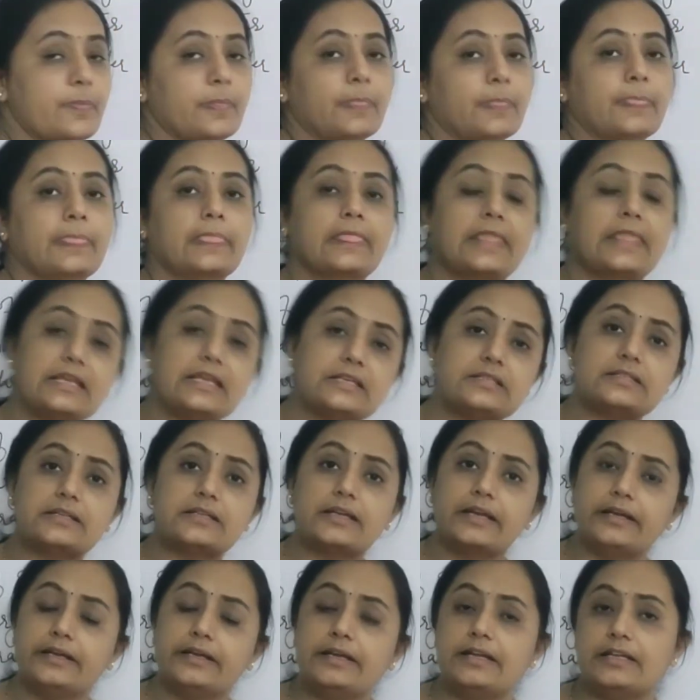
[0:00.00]
these
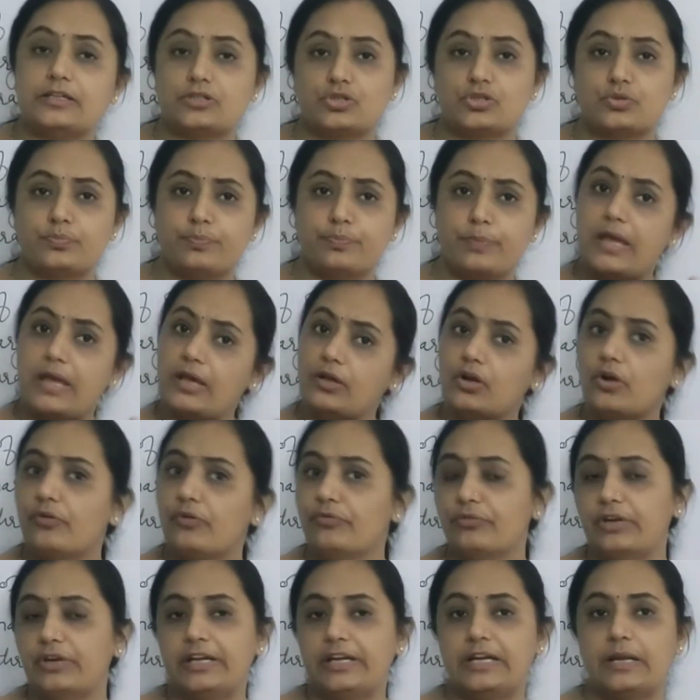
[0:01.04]
kidneys, pair of
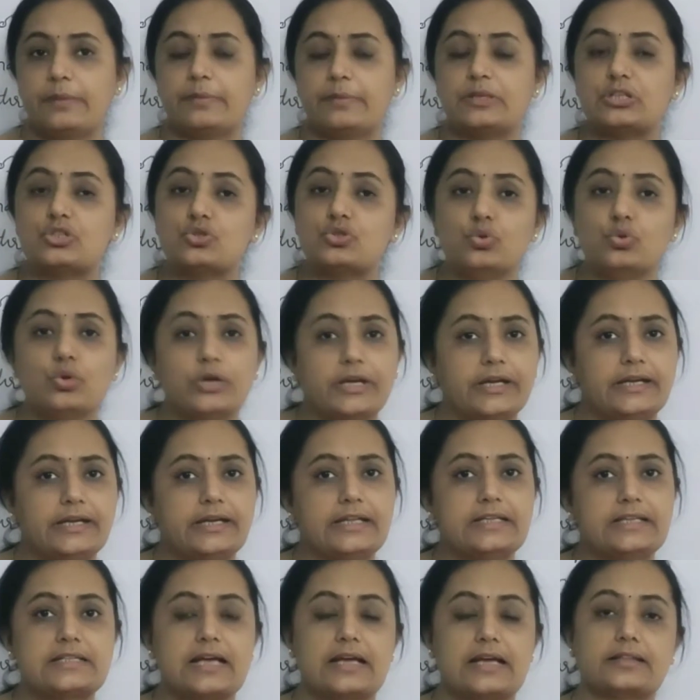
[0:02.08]
kidney means two
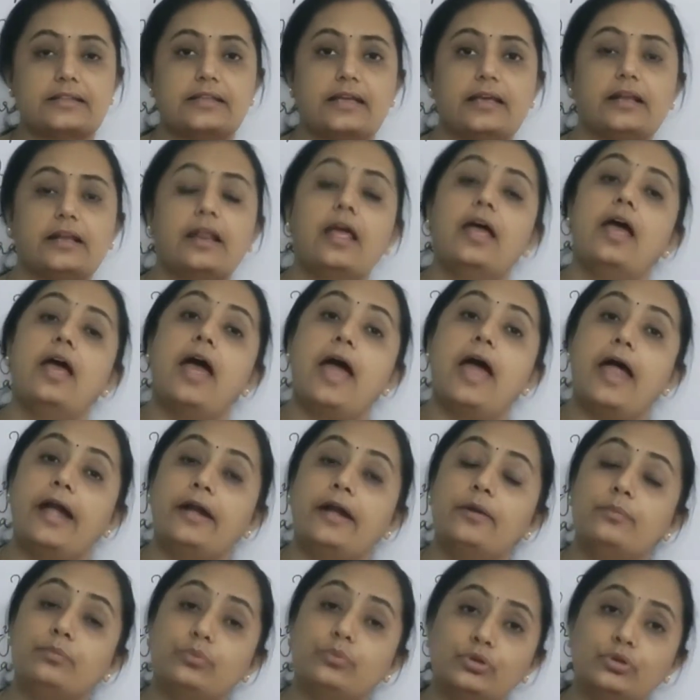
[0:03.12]
kidneys are there,
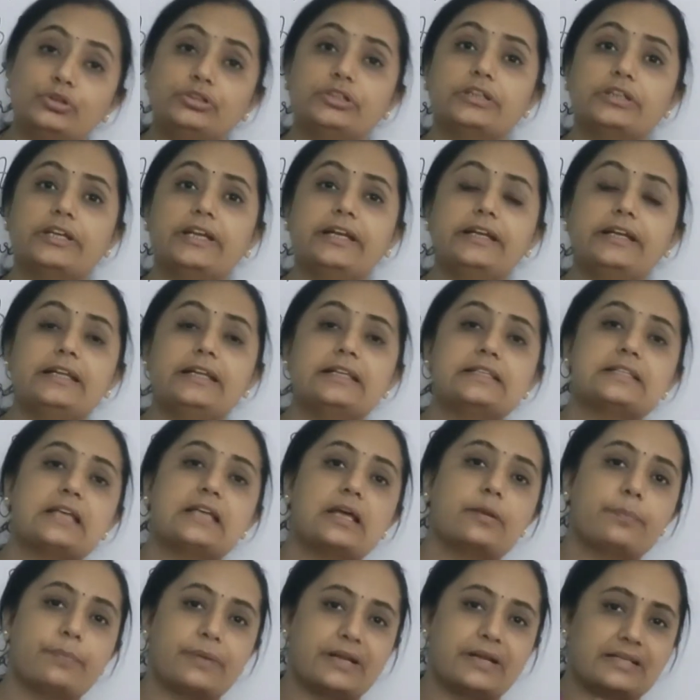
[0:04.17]
and both kidneys are
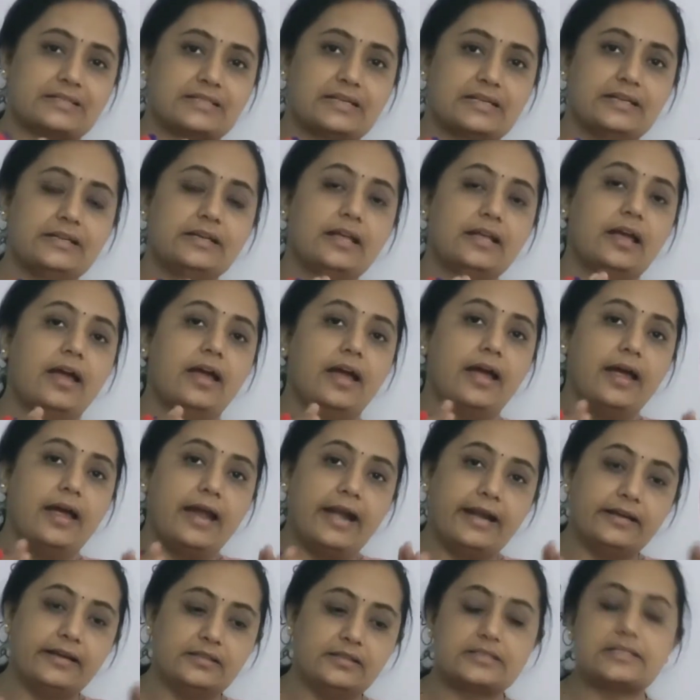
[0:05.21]
present
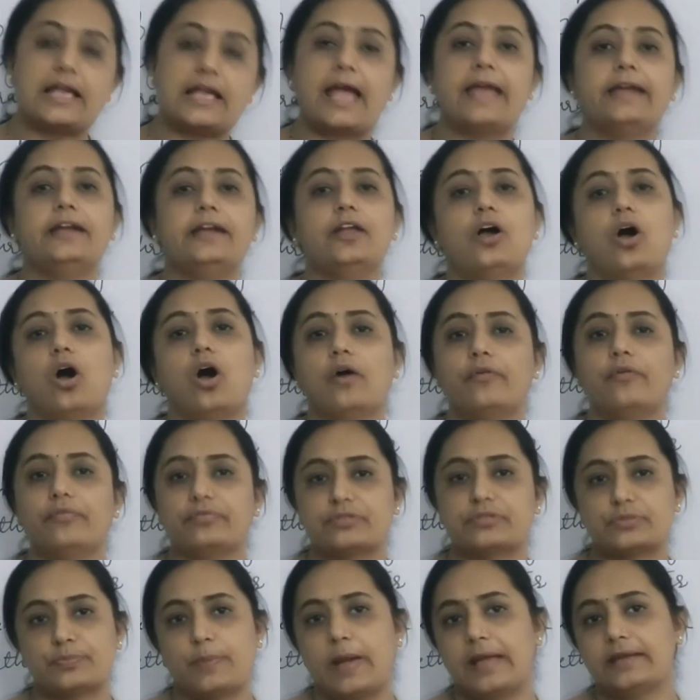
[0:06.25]
at the side of
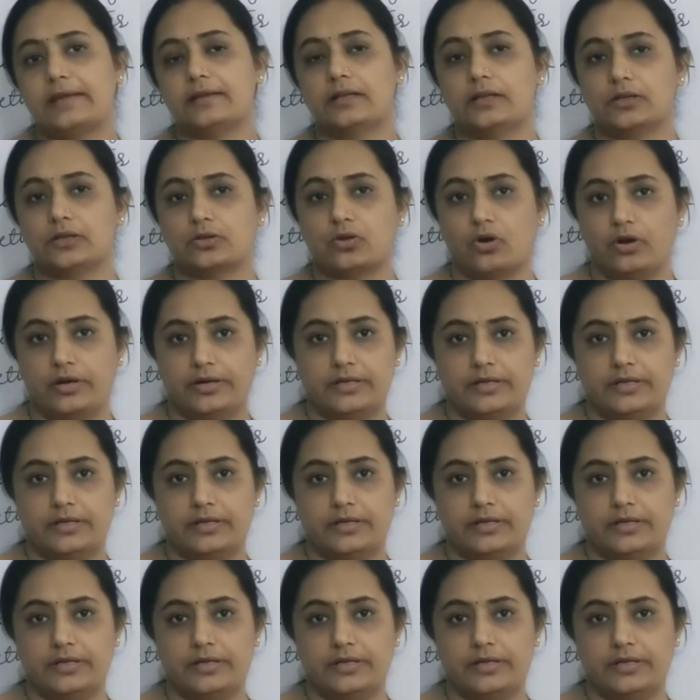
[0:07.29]
spinal cord.